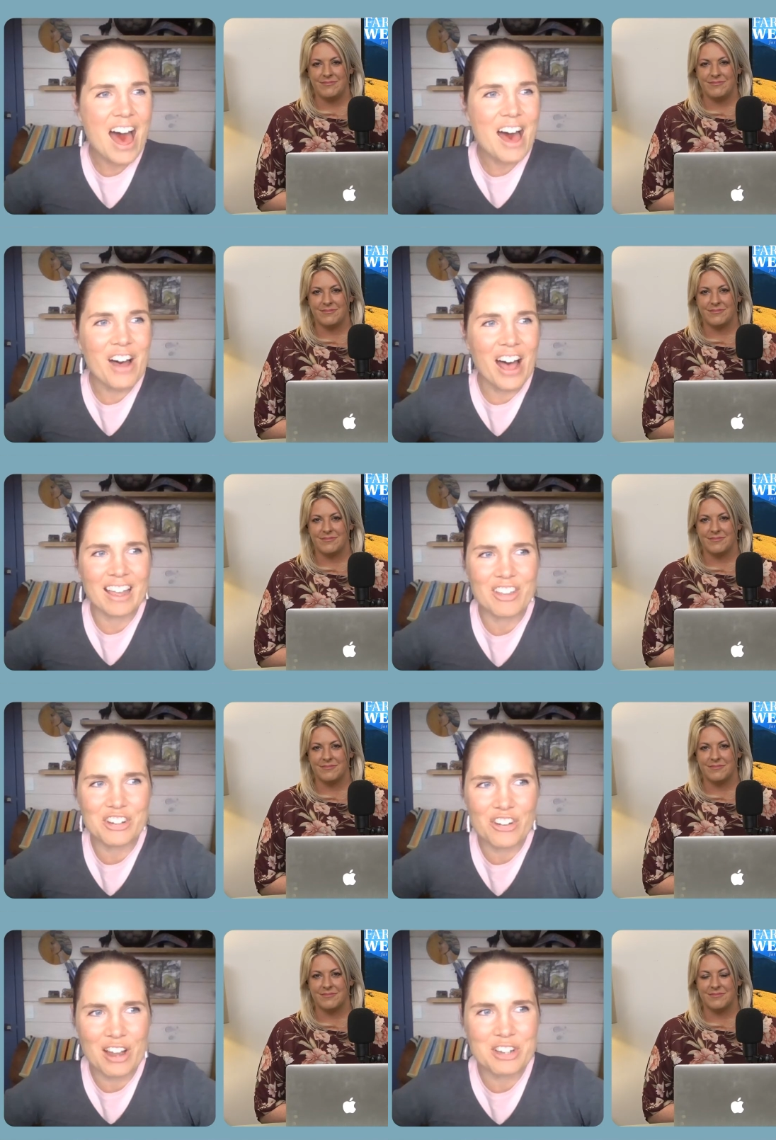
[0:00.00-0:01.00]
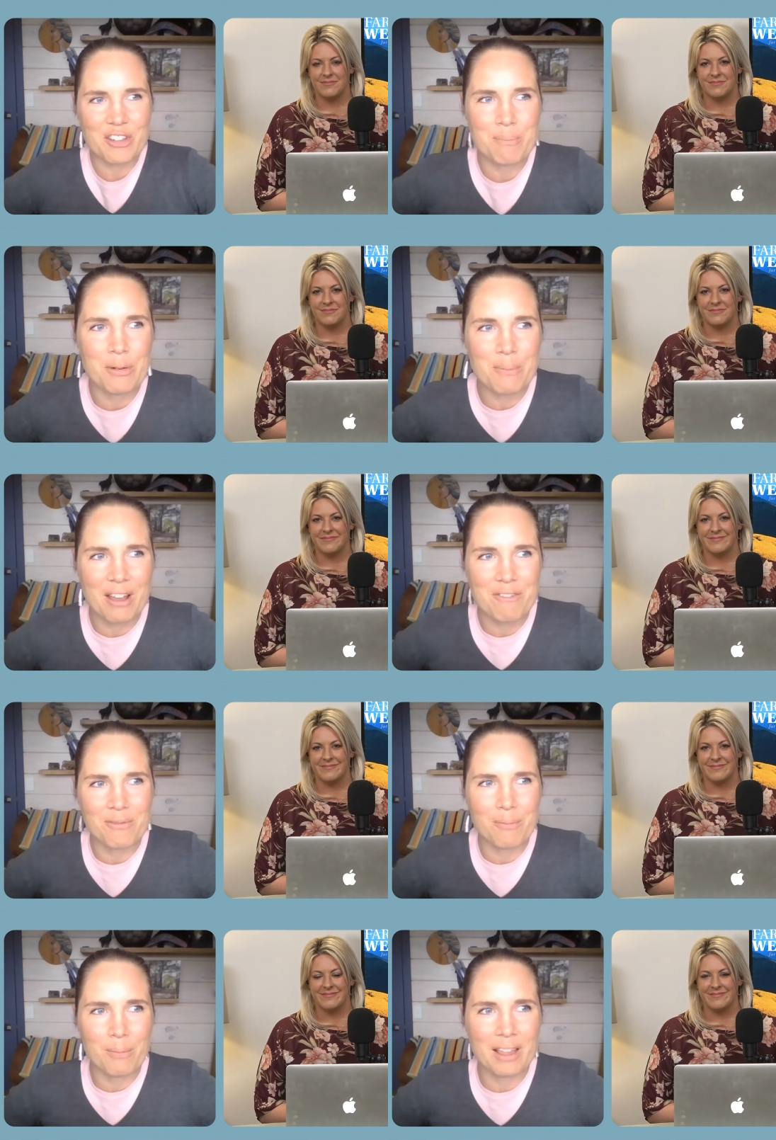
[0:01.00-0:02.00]
Speaker 1: Uh, I guess I try and just put
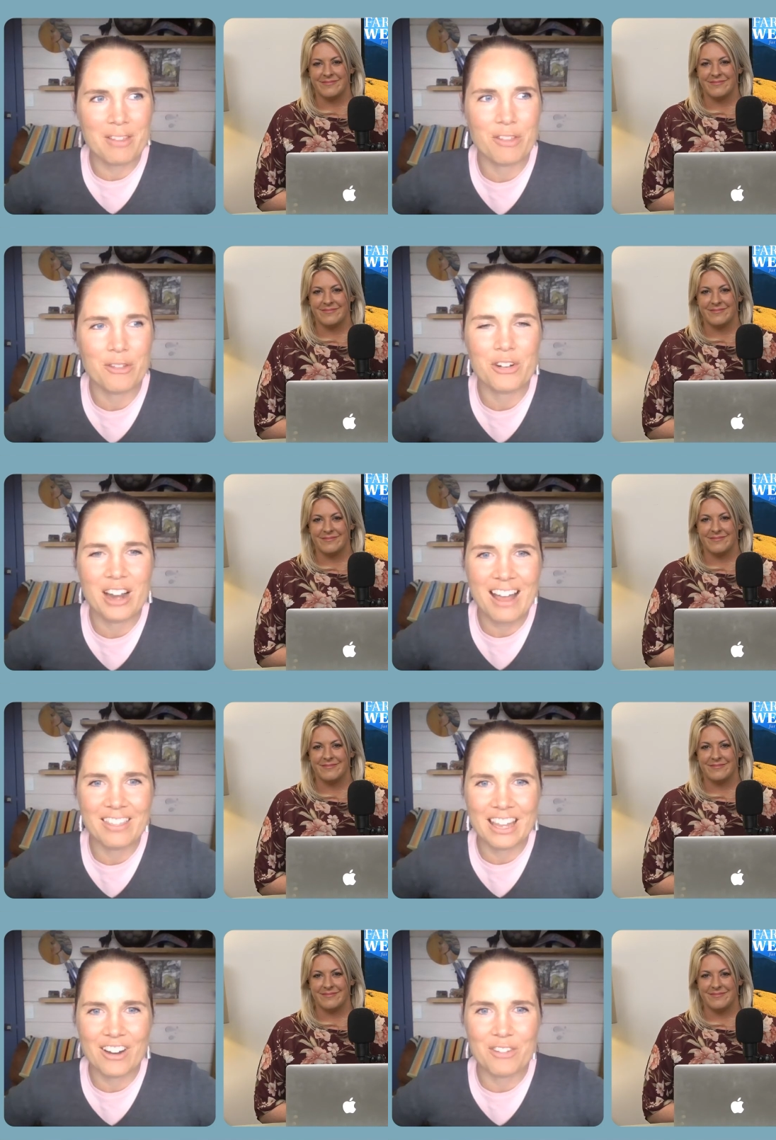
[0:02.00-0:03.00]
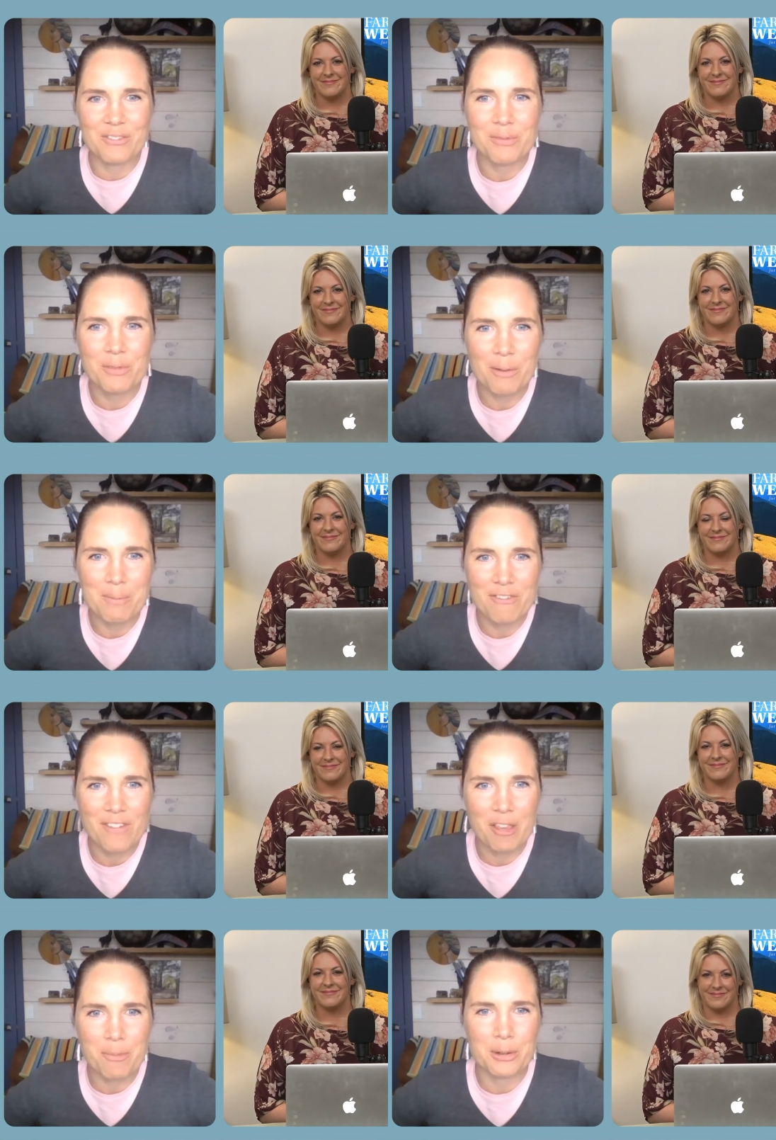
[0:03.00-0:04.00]
my my story out there on, on
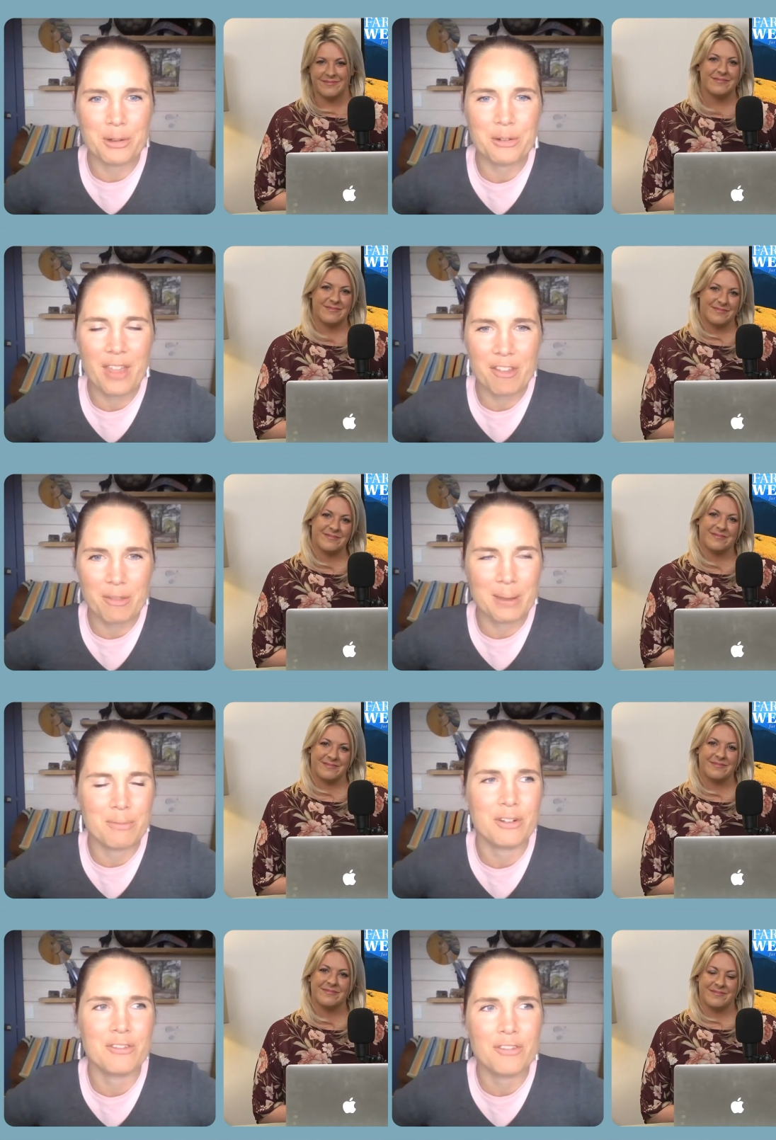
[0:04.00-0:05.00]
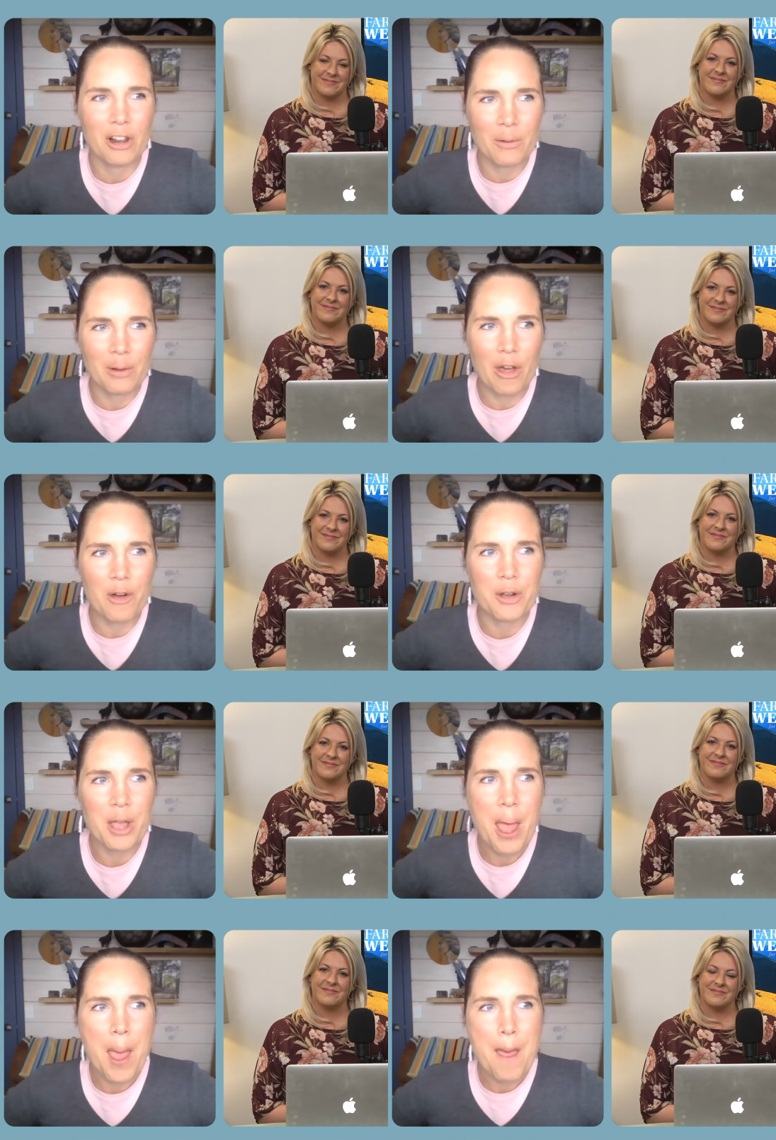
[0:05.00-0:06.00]
my Facebook and all that, so people can follow
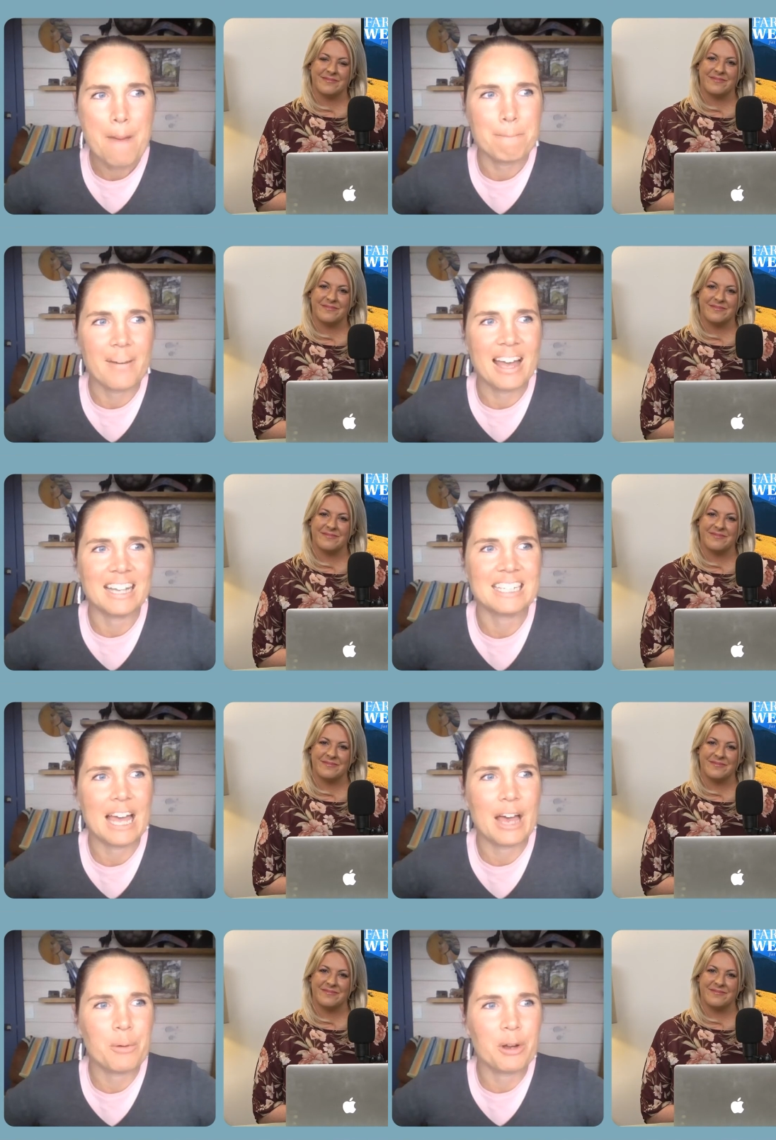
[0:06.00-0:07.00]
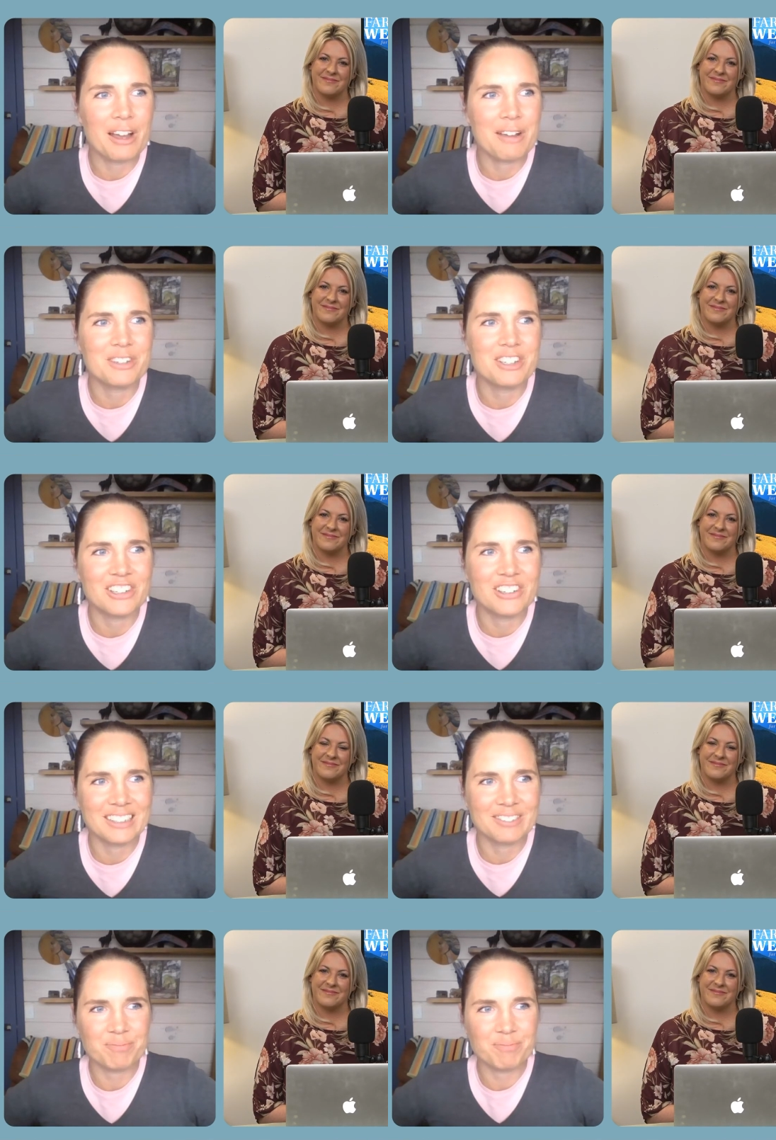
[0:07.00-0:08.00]
along. But uh, what I'm
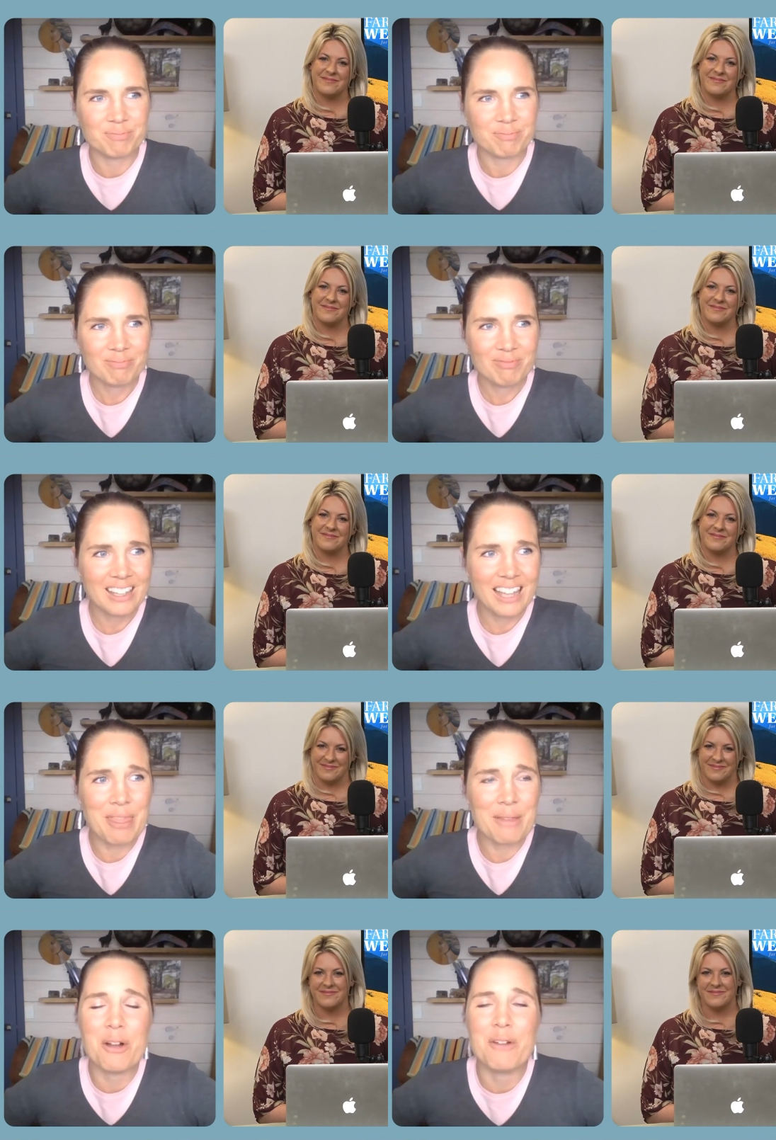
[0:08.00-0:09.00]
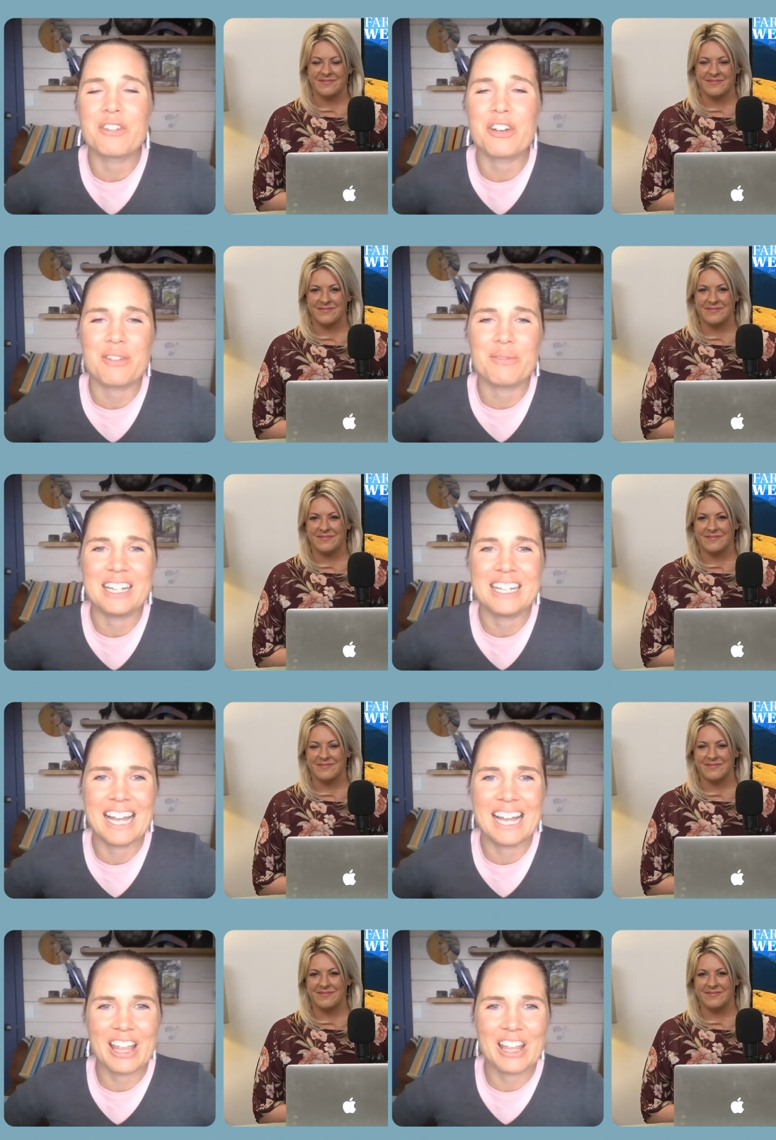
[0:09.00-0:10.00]
doing at the moment, I've got some
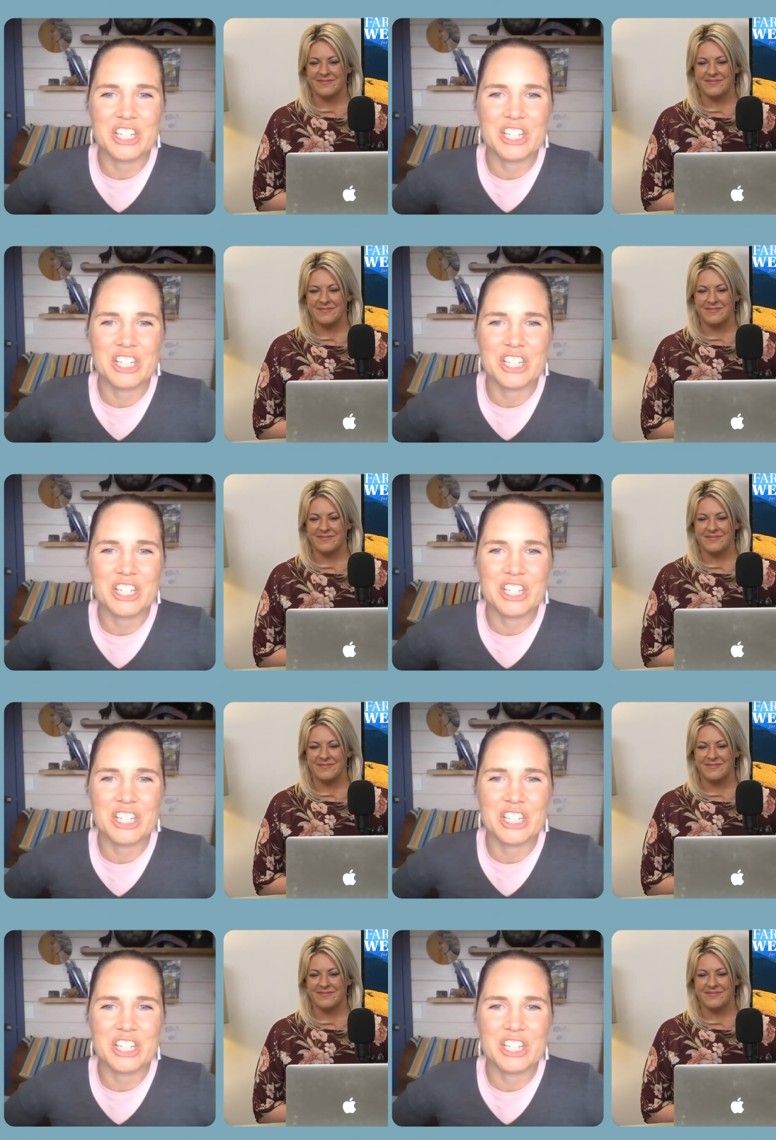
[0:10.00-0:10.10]
wee